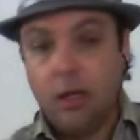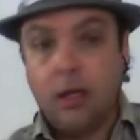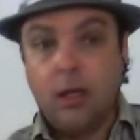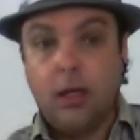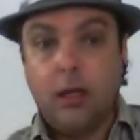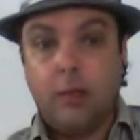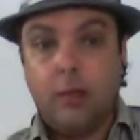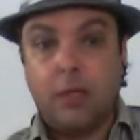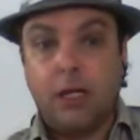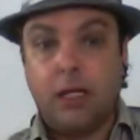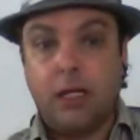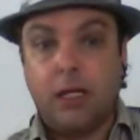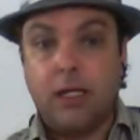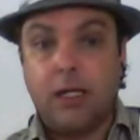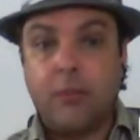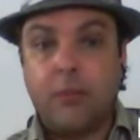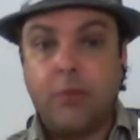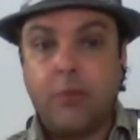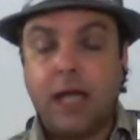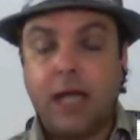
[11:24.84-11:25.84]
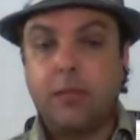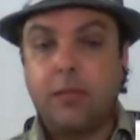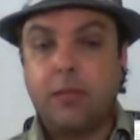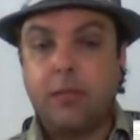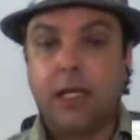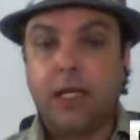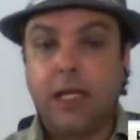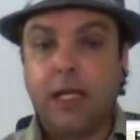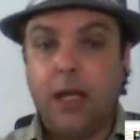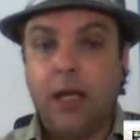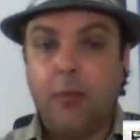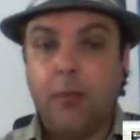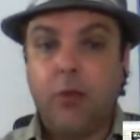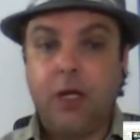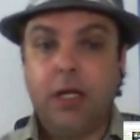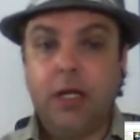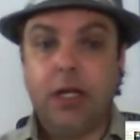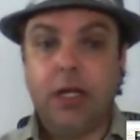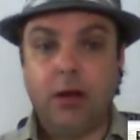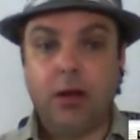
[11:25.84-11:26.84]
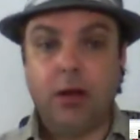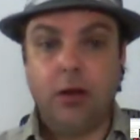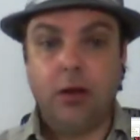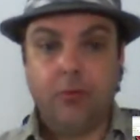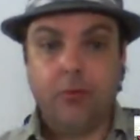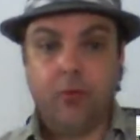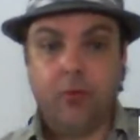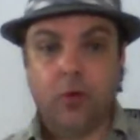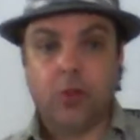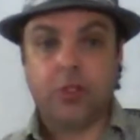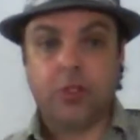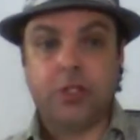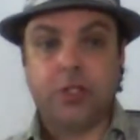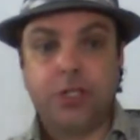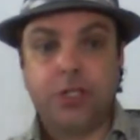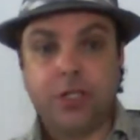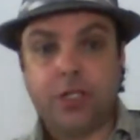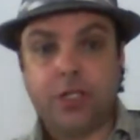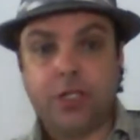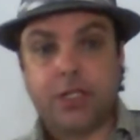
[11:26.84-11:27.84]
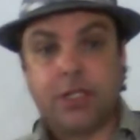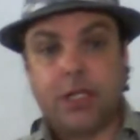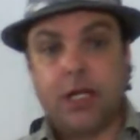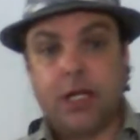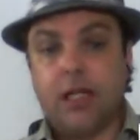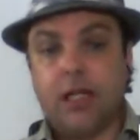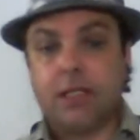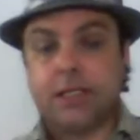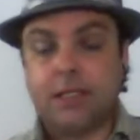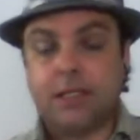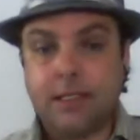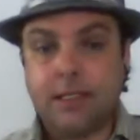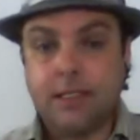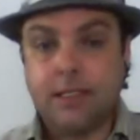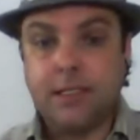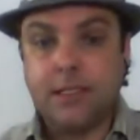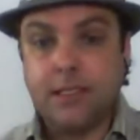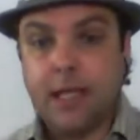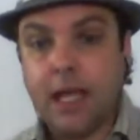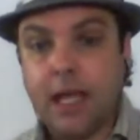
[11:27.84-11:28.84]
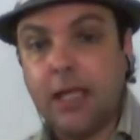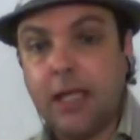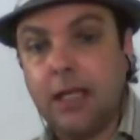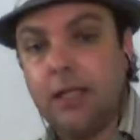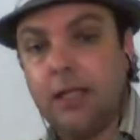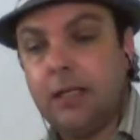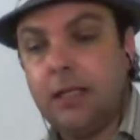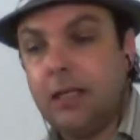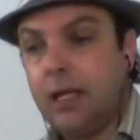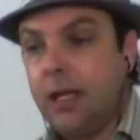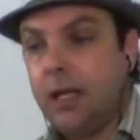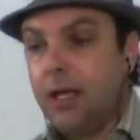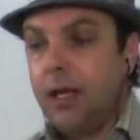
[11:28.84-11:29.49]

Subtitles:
I'm going to cut back to my camera here for just a second.